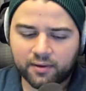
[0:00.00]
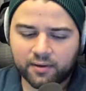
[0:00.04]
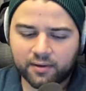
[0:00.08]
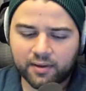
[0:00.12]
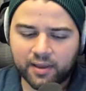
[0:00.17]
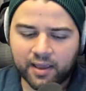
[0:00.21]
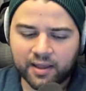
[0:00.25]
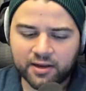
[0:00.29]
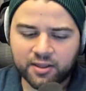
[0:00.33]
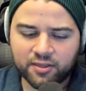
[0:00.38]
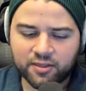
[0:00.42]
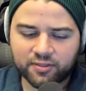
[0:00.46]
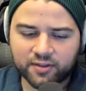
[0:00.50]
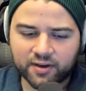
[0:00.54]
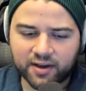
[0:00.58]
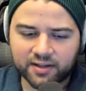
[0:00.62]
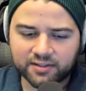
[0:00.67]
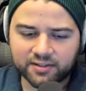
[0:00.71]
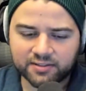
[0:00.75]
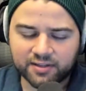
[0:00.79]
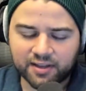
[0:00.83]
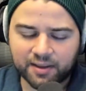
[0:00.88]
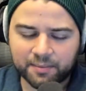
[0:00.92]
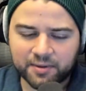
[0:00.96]
Any
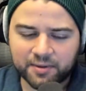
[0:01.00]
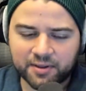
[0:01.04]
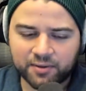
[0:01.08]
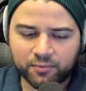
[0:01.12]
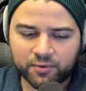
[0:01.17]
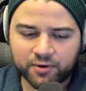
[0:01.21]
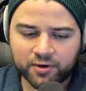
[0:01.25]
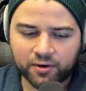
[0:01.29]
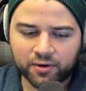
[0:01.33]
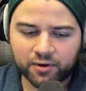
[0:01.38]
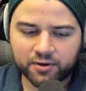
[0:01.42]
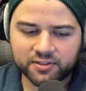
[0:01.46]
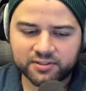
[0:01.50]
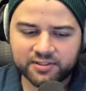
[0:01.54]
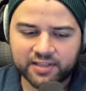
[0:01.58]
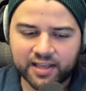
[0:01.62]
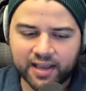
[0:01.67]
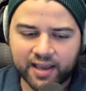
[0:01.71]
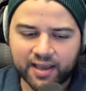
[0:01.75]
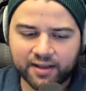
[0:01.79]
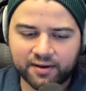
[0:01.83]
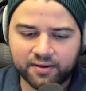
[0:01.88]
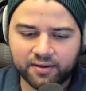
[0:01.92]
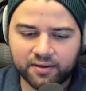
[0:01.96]
thoughts? I mean, we know his
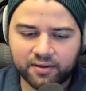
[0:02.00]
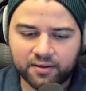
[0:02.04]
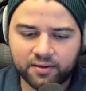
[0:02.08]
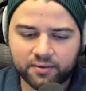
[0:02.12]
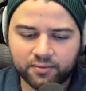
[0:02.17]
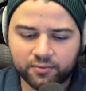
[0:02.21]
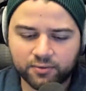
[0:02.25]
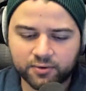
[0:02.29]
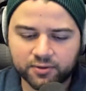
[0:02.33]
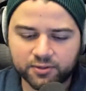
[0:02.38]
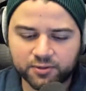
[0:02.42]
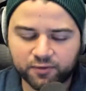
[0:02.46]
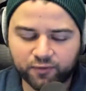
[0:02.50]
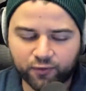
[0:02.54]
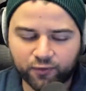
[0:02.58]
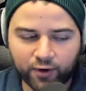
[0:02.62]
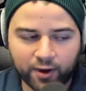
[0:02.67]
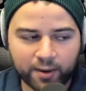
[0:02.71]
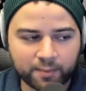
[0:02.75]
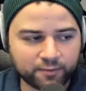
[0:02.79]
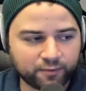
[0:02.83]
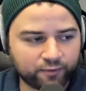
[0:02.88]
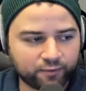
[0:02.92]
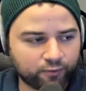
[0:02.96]
dad was
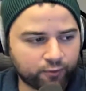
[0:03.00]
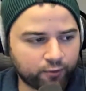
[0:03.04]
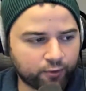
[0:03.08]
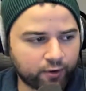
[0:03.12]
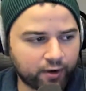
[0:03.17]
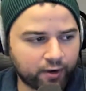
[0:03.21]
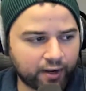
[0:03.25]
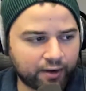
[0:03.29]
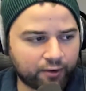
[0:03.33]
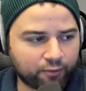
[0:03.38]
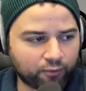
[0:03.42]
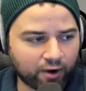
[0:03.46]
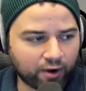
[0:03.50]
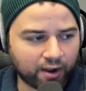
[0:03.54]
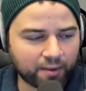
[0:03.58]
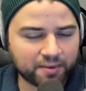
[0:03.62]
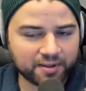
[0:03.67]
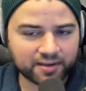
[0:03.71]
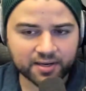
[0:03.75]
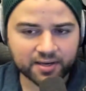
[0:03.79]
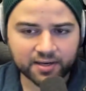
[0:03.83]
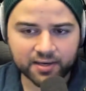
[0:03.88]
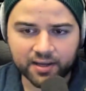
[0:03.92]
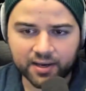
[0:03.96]
framed for a crime
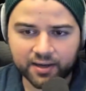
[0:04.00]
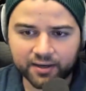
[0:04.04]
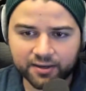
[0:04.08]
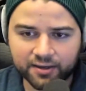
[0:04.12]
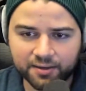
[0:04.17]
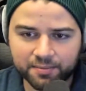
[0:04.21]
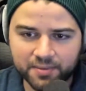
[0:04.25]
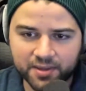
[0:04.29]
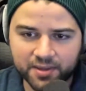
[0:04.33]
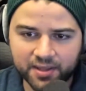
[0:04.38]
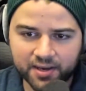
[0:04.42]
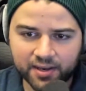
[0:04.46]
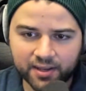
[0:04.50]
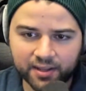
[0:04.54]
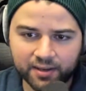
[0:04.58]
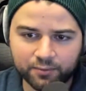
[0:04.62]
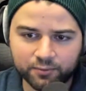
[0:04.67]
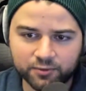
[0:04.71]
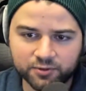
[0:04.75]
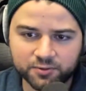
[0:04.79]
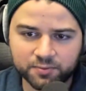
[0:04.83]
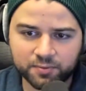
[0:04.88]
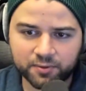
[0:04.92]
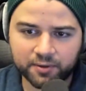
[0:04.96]
he did not commit and
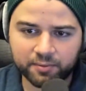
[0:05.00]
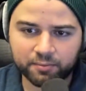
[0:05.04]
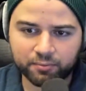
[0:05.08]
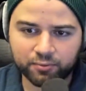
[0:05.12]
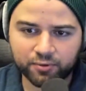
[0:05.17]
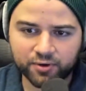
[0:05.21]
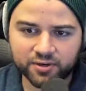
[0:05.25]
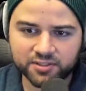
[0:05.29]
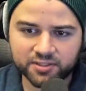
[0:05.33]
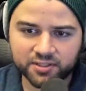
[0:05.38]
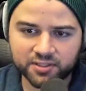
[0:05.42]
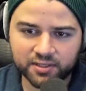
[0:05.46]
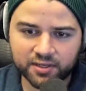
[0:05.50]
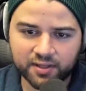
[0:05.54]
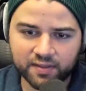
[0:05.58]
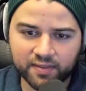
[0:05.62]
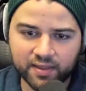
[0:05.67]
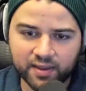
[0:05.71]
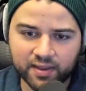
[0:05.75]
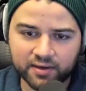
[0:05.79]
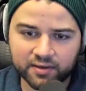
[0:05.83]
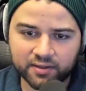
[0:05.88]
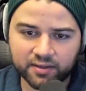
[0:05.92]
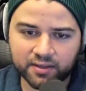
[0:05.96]
was put in prison and
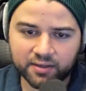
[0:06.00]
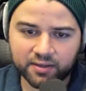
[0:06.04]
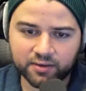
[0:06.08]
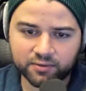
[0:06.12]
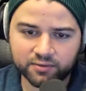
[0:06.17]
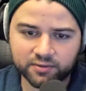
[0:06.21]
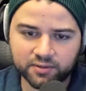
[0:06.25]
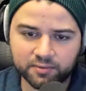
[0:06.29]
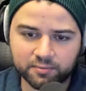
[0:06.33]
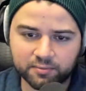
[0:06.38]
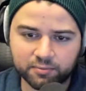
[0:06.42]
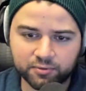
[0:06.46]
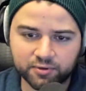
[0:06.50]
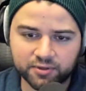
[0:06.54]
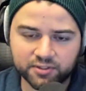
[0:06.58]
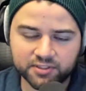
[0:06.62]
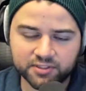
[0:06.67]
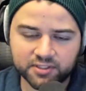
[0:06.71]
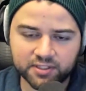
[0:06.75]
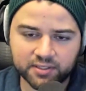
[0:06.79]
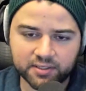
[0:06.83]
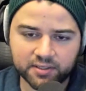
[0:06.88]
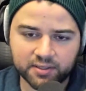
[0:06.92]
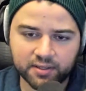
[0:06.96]
then killed in
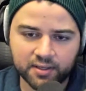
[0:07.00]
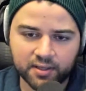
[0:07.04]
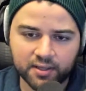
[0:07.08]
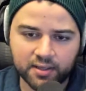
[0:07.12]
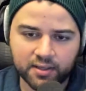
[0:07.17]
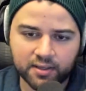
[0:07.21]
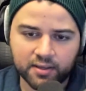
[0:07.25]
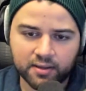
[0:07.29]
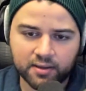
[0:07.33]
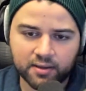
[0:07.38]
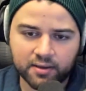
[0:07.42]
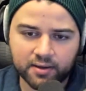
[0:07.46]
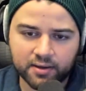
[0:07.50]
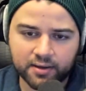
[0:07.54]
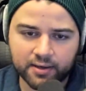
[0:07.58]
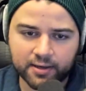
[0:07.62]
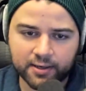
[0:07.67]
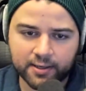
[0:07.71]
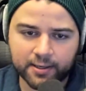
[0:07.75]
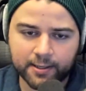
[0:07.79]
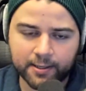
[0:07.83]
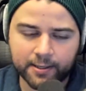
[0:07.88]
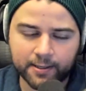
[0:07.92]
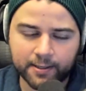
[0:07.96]
prison.
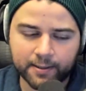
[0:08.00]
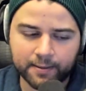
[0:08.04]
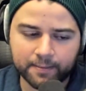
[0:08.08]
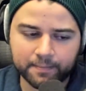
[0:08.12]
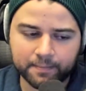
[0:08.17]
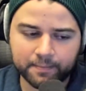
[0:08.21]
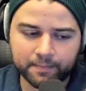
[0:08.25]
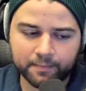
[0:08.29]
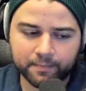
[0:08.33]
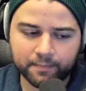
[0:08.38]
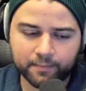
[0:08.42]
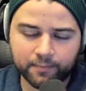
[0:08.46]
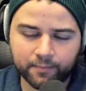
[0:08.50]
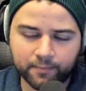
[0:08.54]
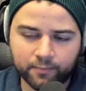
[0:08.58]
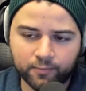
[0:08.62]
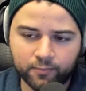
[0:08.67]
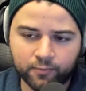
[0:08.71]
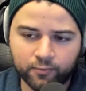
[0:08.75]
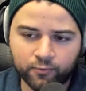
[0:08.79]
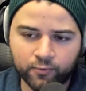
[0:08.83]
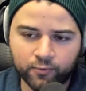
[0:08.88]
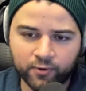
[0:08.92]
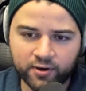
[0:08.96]

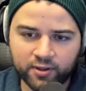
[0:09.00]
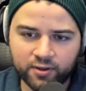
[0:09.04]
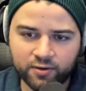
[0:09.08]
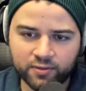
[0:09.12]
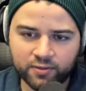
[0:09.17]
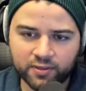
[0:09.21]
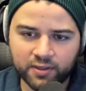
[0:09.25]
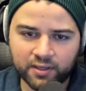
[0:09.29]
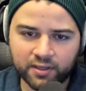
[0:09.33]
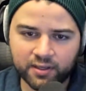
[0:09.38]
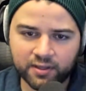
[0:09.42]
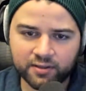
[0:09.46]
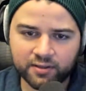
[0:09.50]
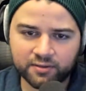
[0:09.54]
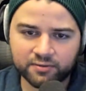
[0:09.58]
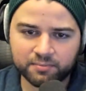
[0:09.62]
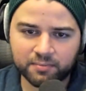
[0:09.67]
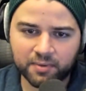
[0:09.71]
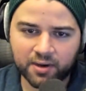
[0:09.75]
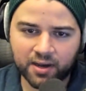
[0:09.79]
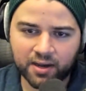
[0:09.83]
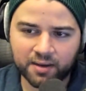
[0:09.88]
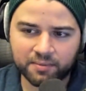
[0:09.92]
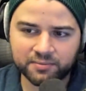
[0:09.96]
What do you think his
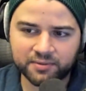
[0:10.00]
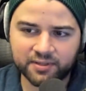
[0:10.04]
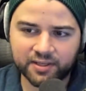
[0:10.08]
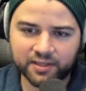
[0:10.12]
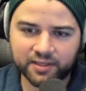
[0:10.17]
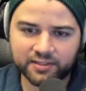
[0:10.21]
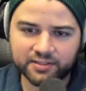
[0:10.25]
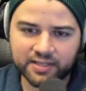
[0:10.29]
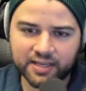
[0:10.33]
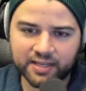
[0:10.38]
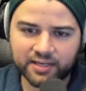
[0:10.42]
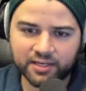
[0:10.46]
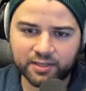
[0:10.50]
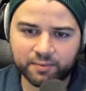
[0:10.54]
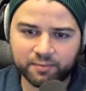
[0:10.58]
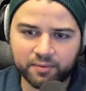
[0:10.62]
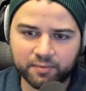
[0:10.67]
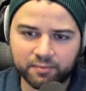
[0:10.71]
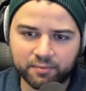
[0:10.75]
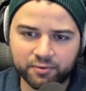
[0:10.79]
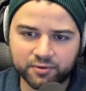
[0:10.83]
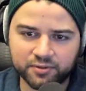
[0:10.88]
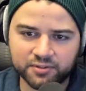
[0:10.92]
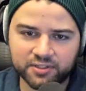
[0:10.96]
mom did to end up
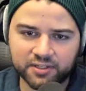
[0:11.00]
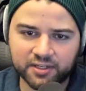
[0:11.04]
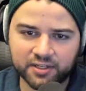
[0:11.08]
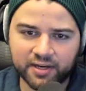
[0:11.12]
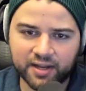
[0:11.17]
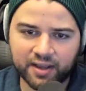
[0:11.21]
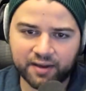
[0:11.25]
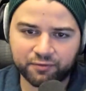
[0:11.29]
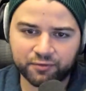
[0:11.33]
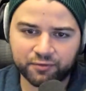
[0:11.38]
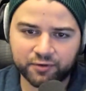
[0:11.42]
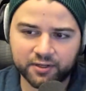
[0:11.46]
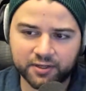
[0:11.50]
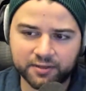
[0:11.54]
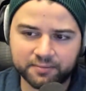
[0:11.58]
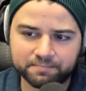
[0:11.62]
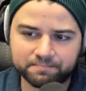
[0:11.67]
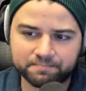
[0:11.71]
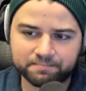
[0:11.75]
in prison in Africa?